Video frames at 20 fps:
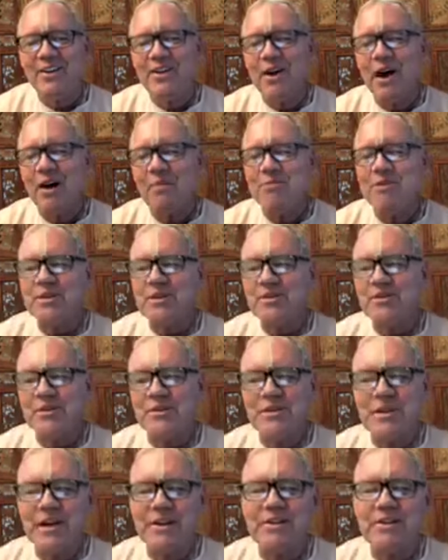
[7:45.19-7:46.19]
the object of
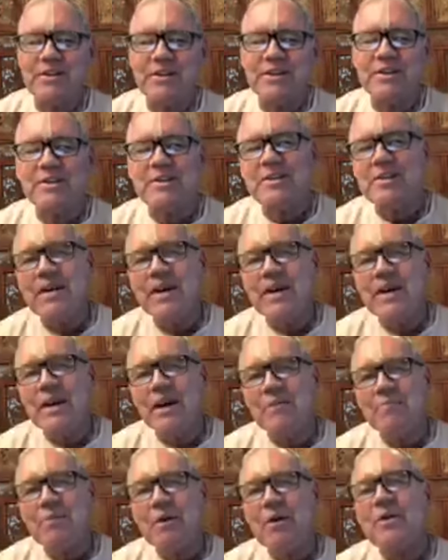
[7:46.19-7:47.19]
the senses,
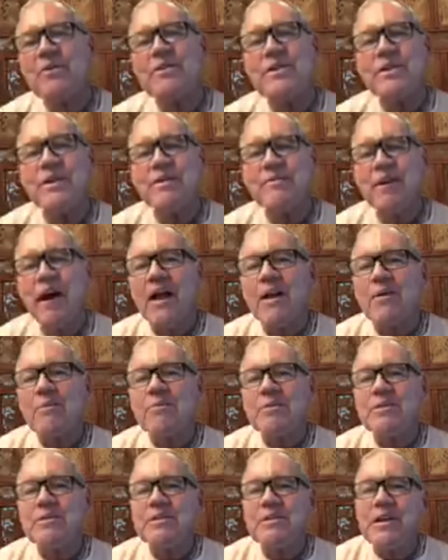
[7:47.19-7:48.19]
the person
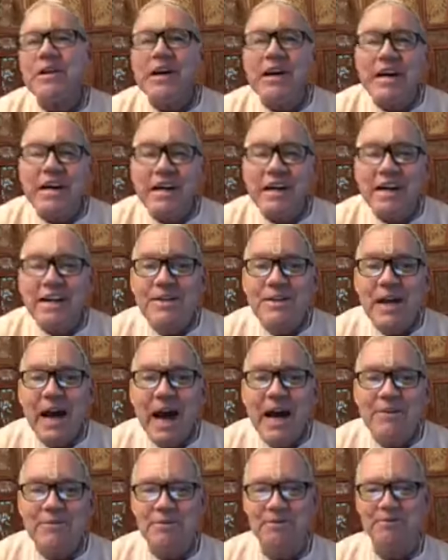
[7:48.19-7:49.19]
develops
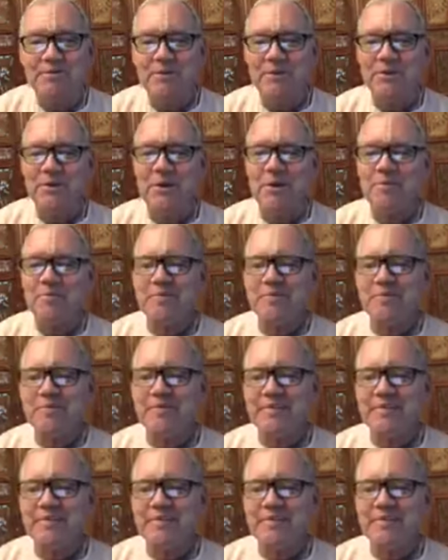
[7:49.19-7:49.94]
attachment for them.